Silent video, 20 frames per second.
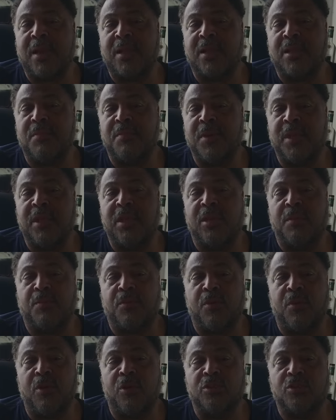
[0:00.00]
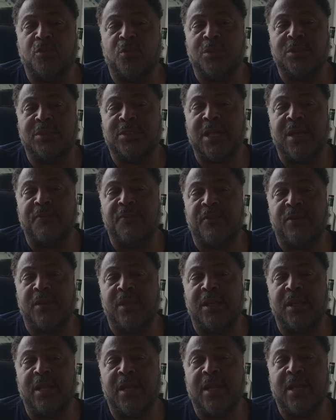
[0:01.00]
committee approach was
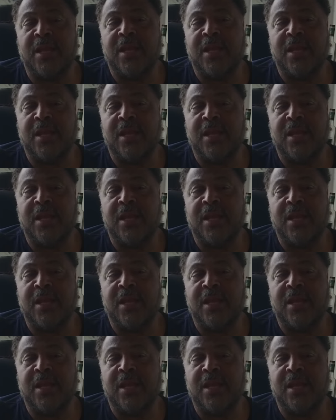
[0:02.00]
definitely